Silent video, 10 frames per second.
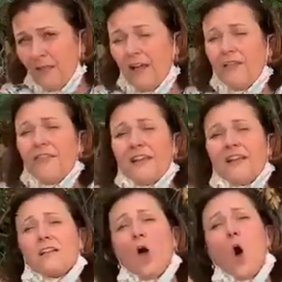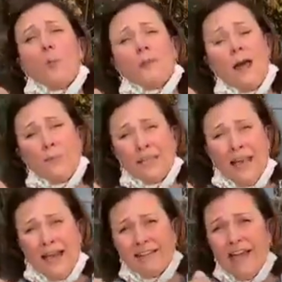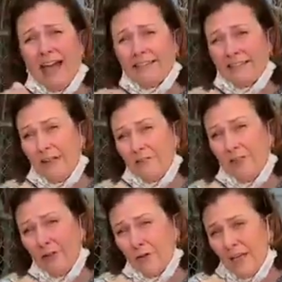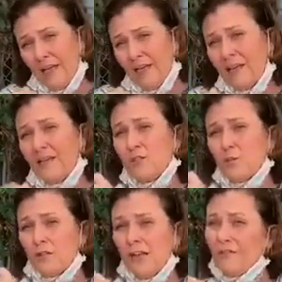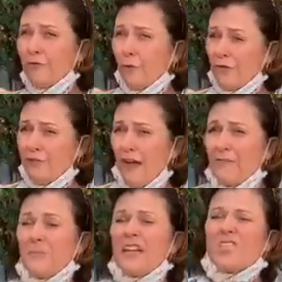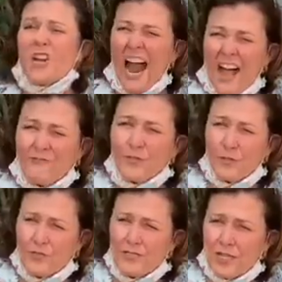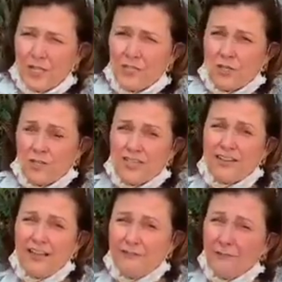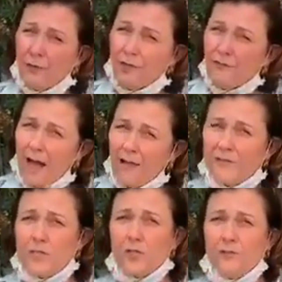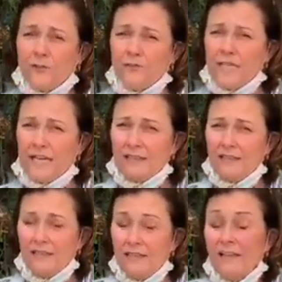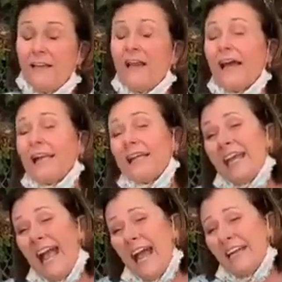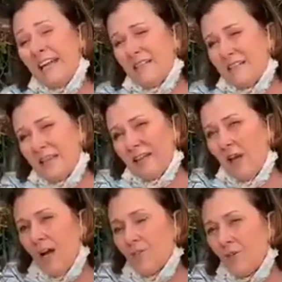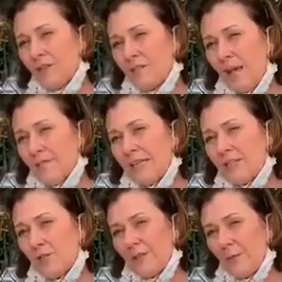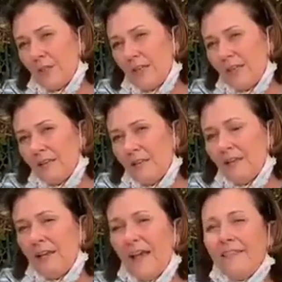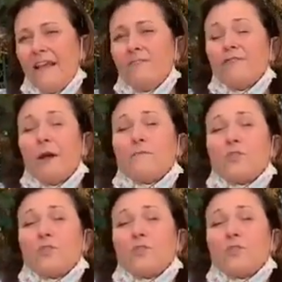Then it'll open up again at 11:30 to 11:45, because our afternoon session starts at 11:45 to 2:15. And again, it'll stay locked during the times the kids are in the building, and then from